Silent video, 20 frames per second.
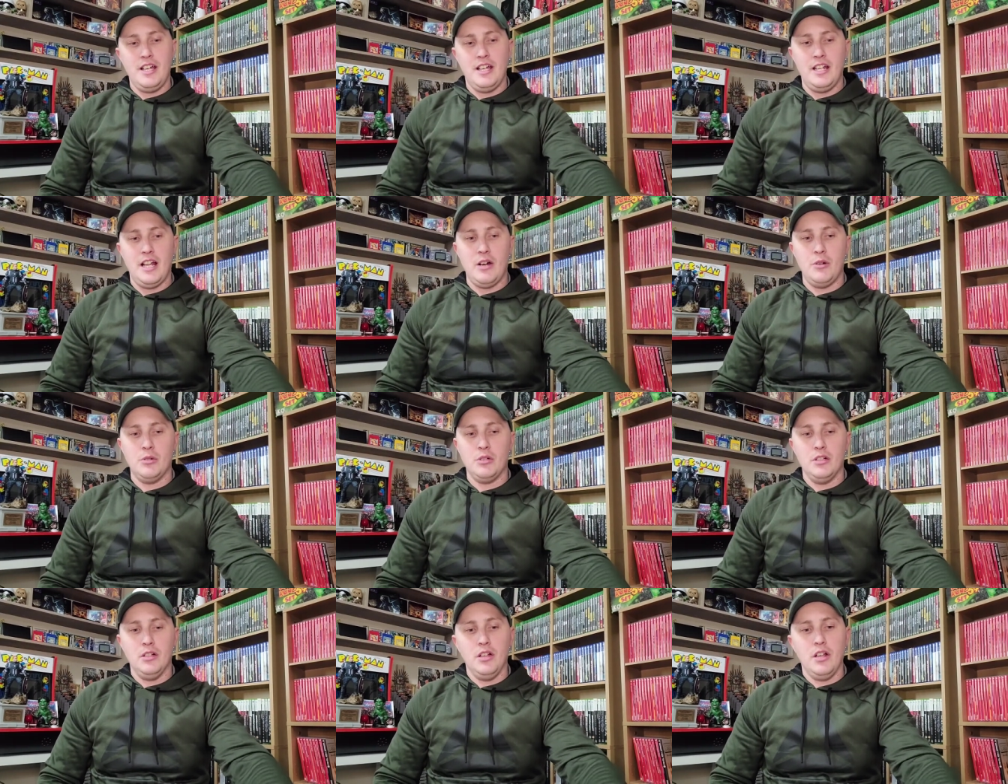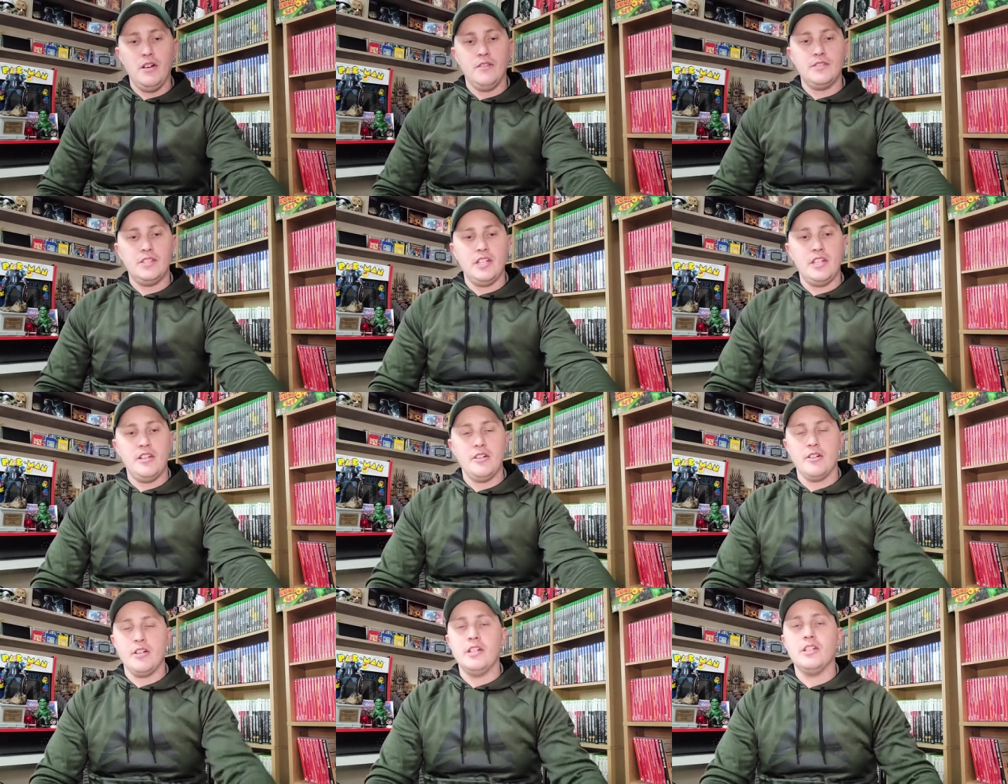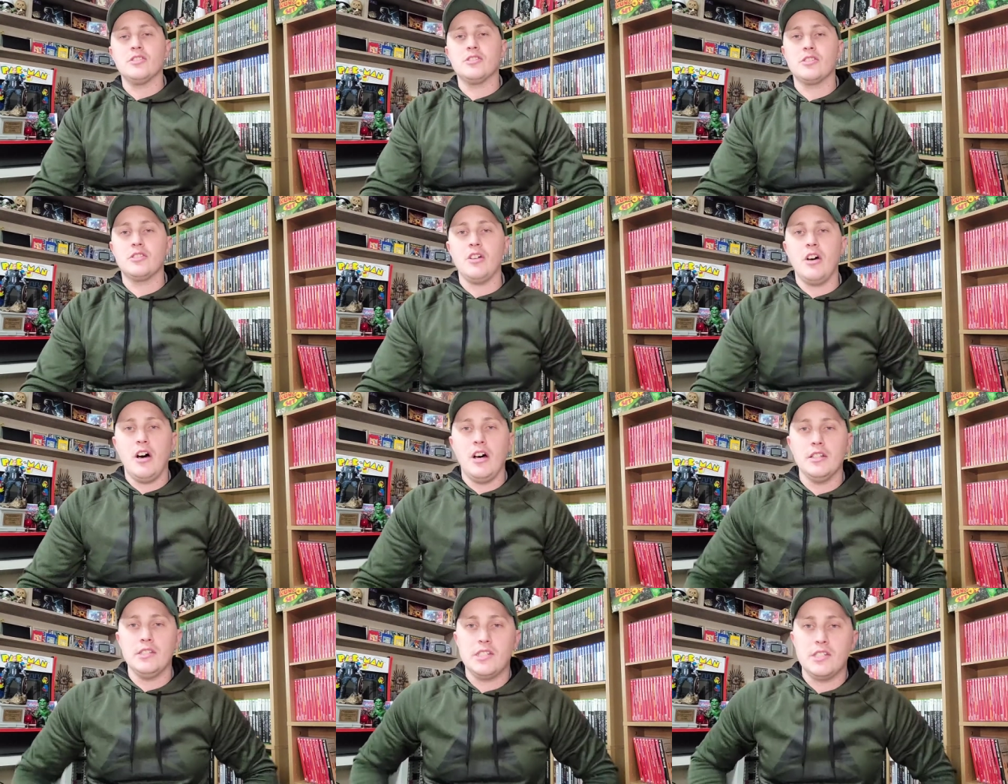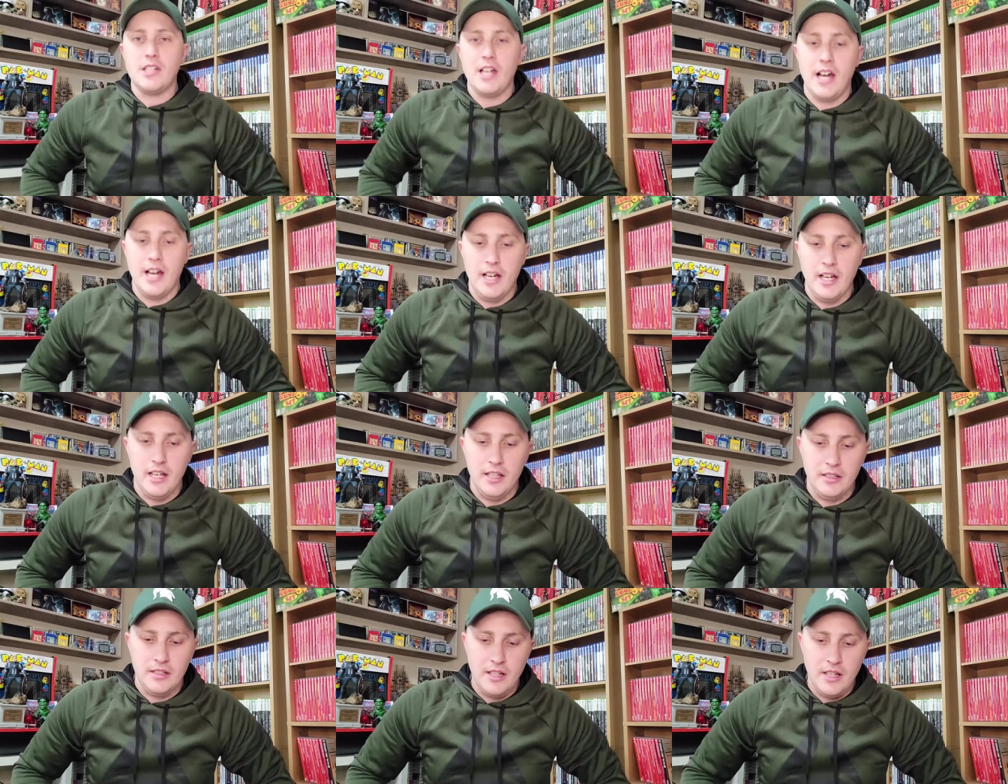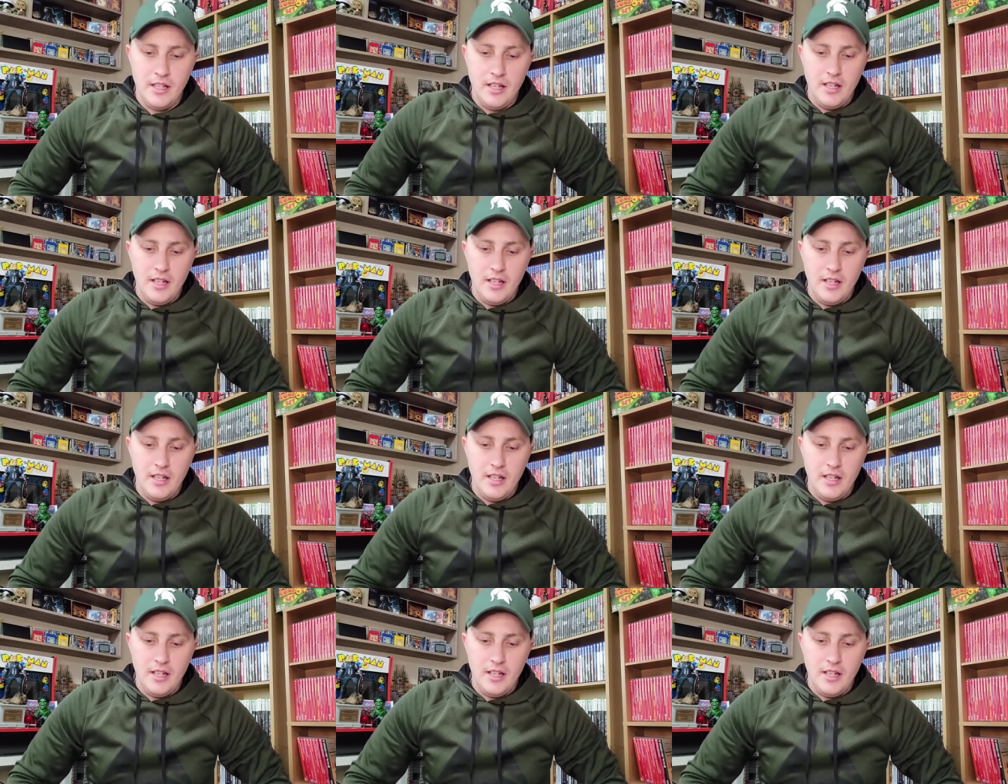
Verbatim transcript: And I would love to hear his thoughts on